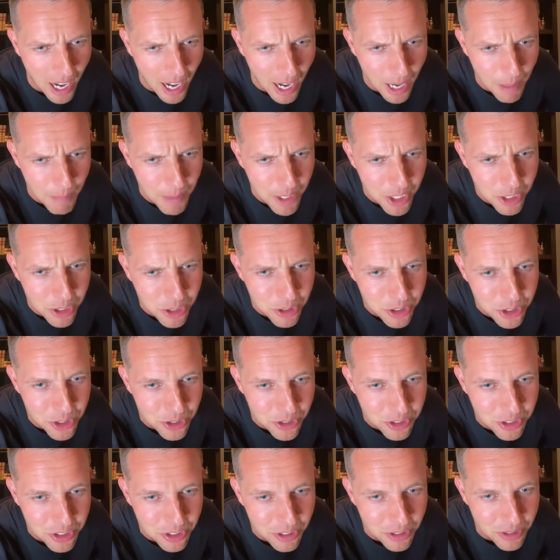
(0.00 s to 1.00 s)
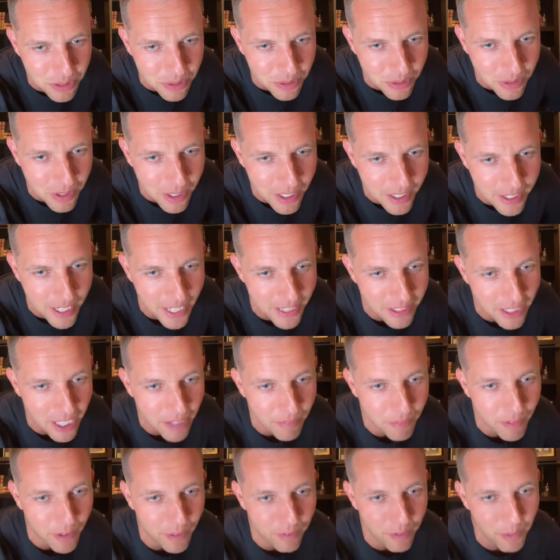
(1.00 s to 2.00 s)
I'm a Hoosier too, not
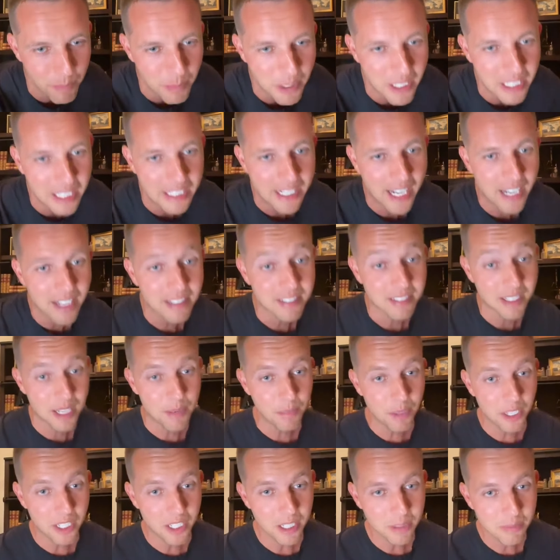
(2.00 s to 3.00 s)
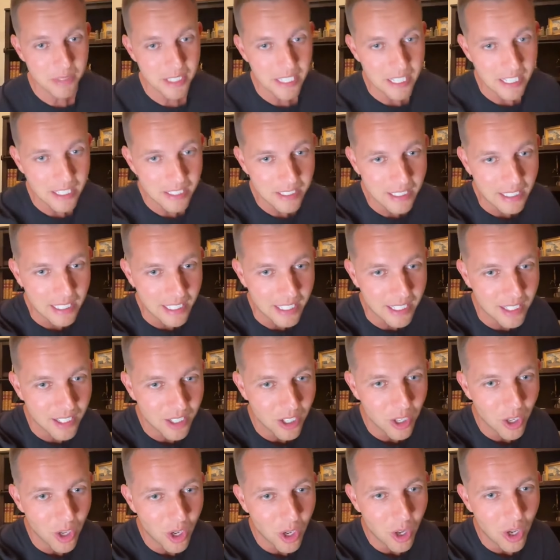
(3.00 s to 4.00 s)
that far from Indy. Nice, come on up to Indy.
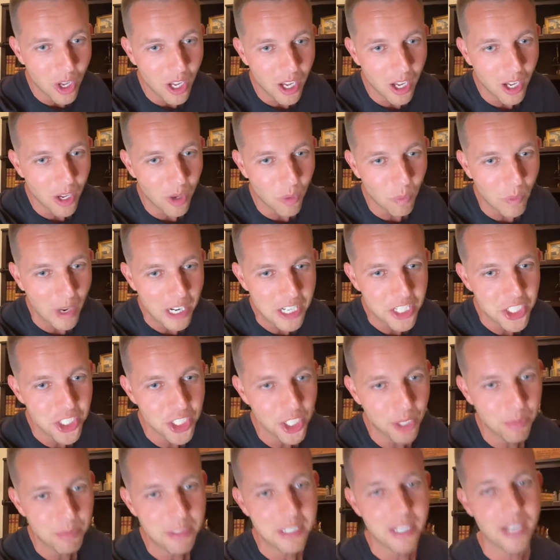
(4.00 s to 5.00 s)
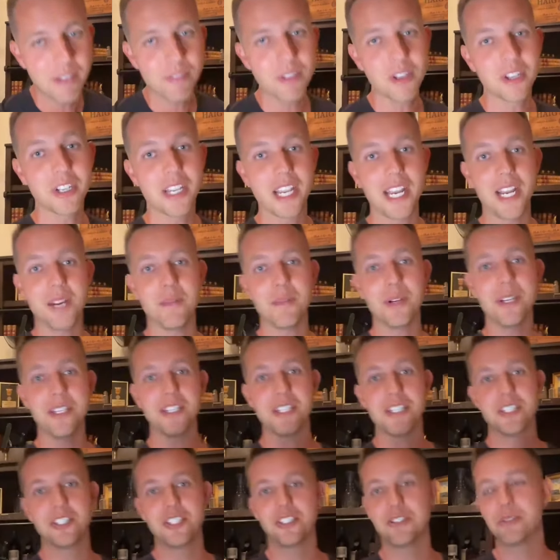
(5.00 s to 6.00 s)
Why is Shelby never on
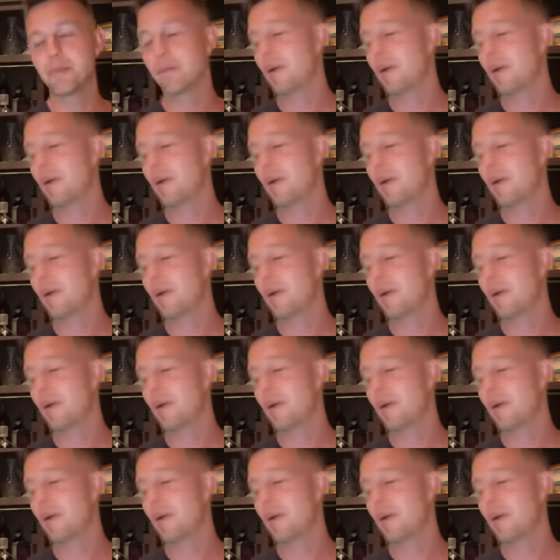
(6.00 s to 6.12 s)
camera? She's